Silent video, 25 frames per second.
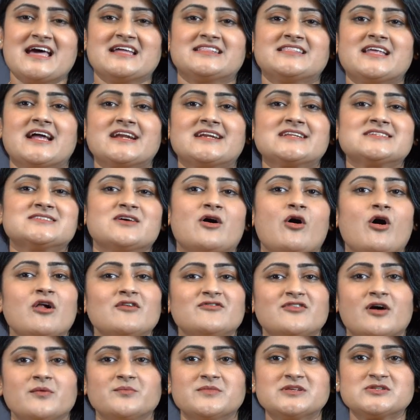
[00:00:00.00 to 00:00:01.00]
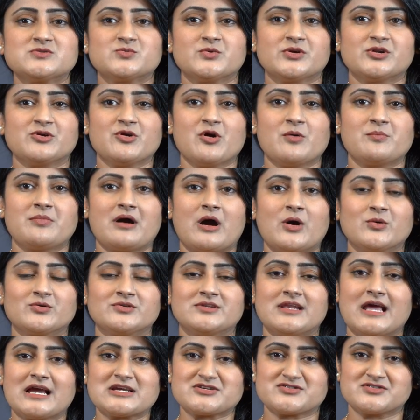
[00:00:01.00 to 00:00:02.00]
That is all from this video about
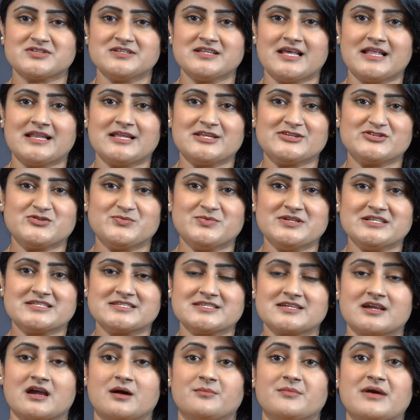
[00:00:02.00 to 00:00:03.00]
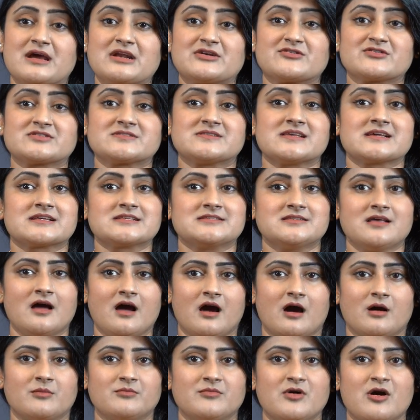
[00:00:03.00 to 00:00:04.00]
National Eligibility Cum Entrance
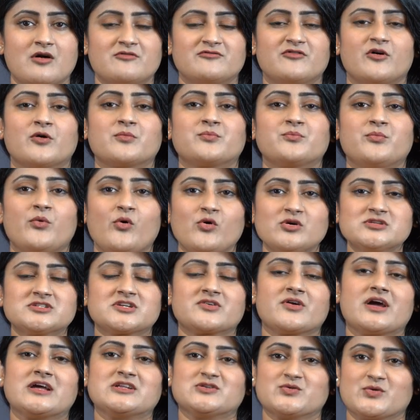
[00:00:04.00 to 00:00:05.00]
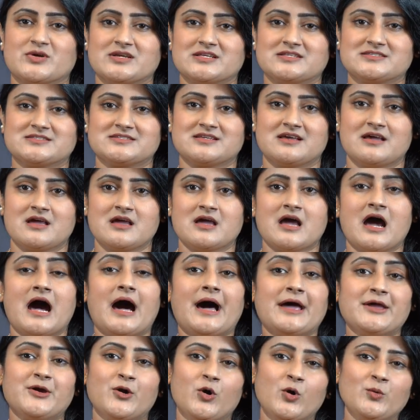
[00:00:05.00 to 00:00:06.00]
Exam for postgraduates.
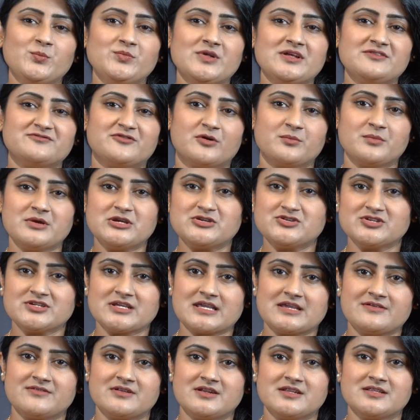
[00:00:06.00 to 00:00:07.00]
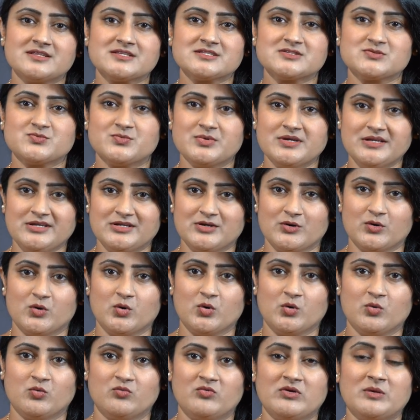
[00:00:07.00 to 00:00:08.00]
I hope the information given in this
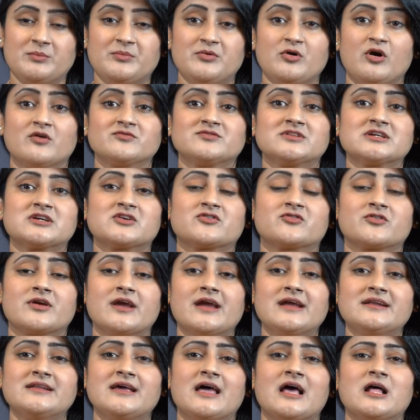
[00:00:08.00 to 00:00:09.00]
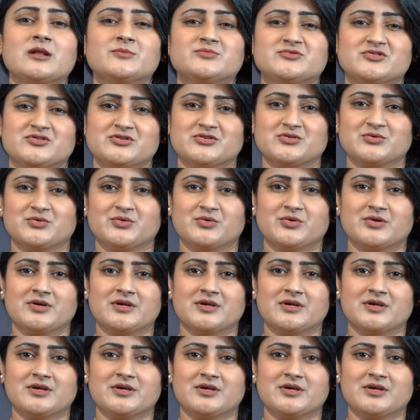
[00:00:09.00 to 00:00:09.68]
video will be of the great help to you.